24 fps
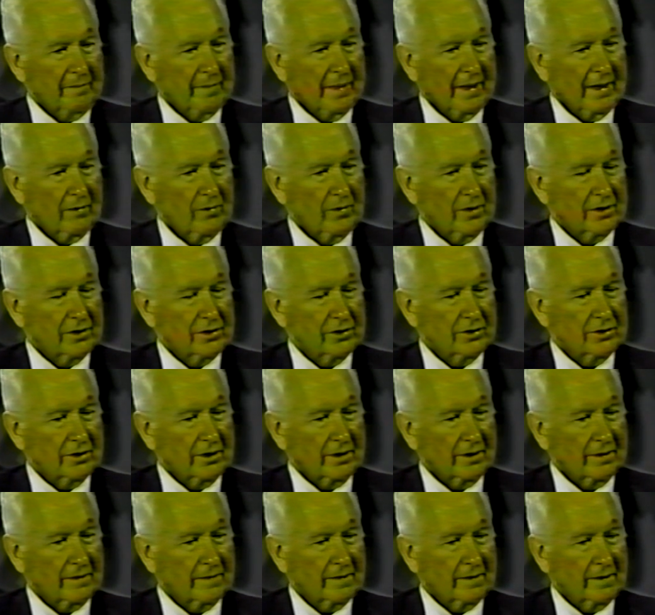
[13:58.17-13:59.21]
by which
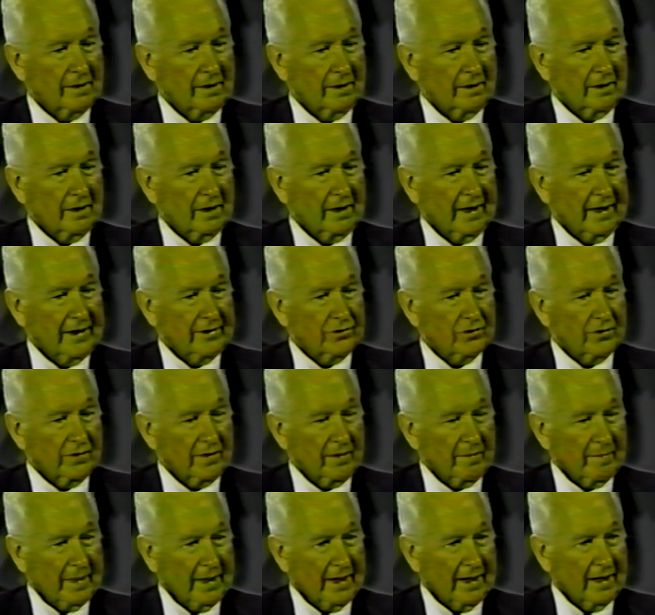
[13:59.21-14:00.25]
the nature of
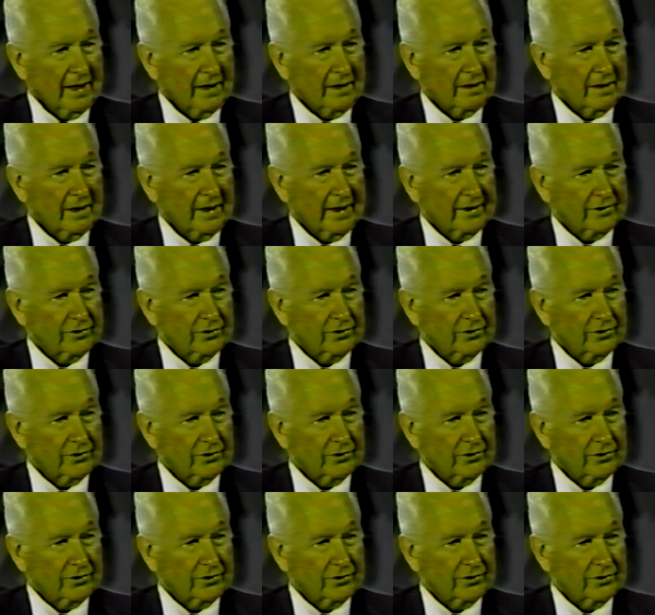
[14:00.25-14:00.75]
the mind, the